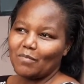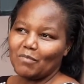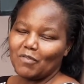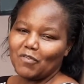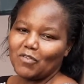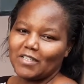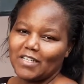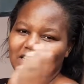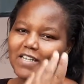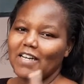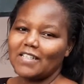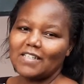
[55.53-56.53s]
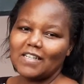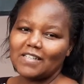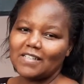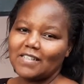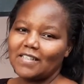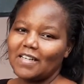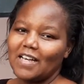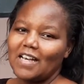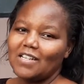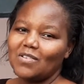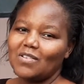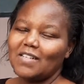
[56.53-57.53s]
before taking a test?
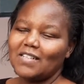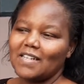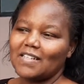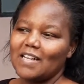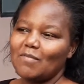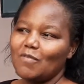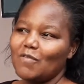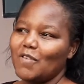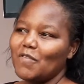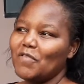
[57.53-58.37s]
So these are some of the